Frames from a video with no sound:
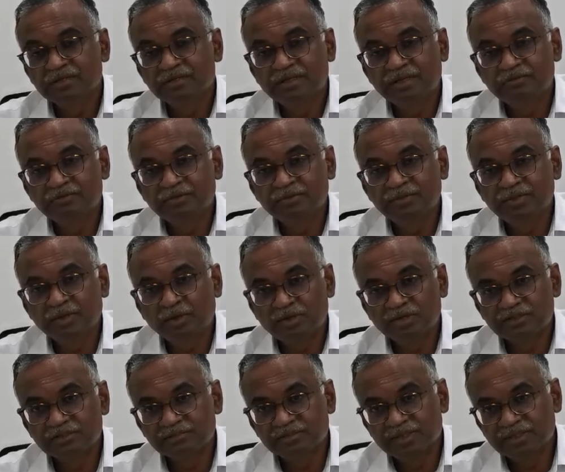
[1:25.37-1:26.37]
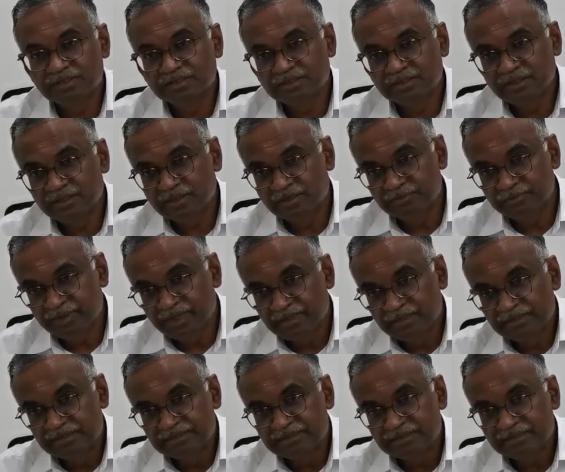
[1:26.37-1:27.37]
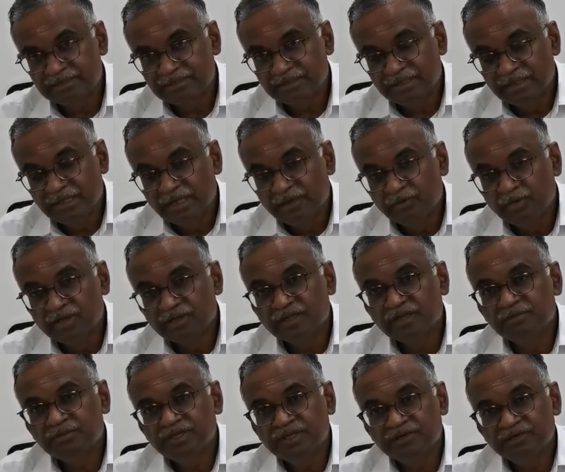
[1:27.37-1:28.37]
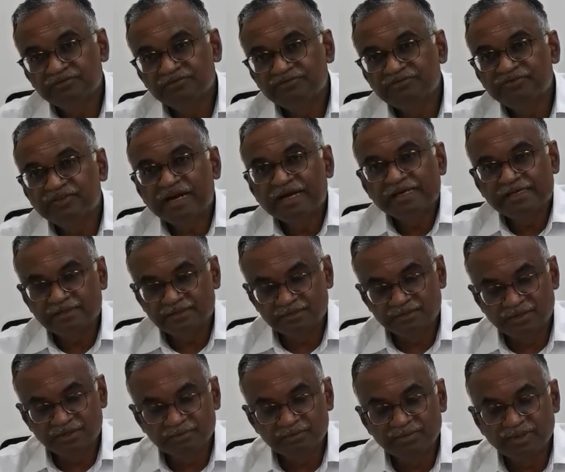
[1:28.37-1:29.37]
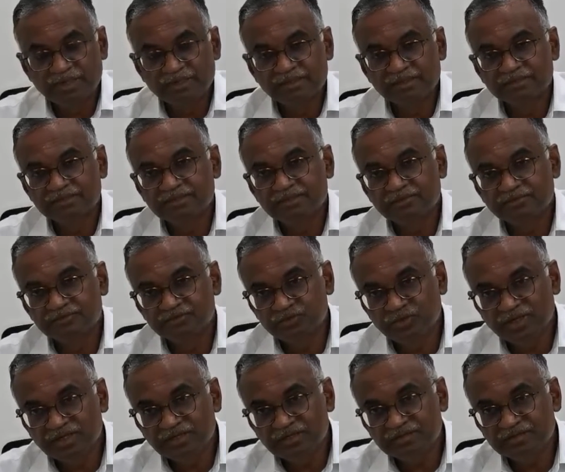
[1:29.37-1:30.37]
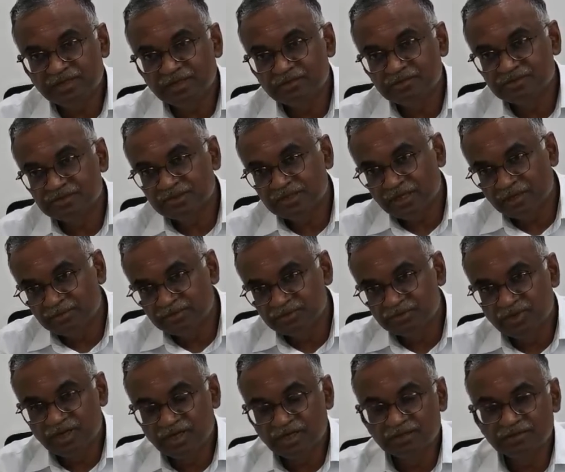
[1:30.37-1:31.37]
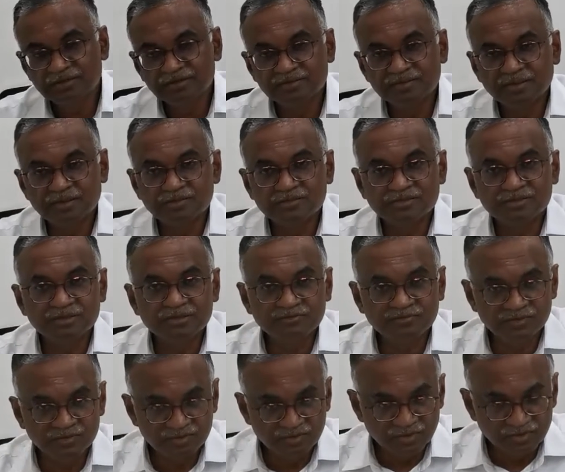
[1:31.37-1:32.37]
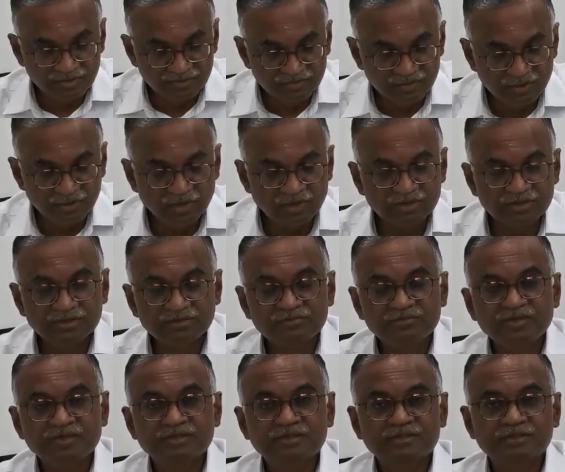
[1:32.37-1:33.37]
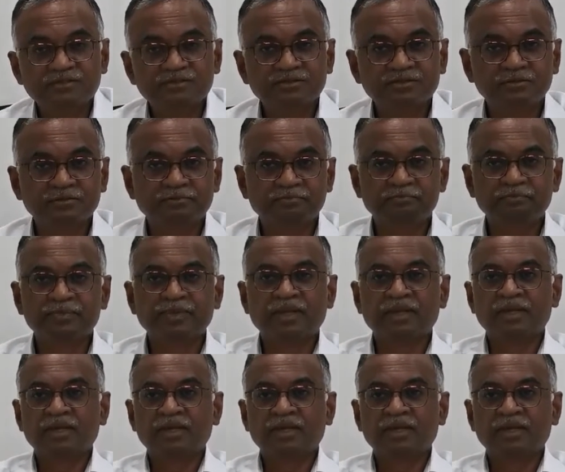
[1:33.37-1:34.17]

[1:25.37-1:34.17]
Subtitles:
there will be automatically a penalty. Well, there'll be a fine, not a penalty, of 20,000 up to 100,000 if you're not convicted. So,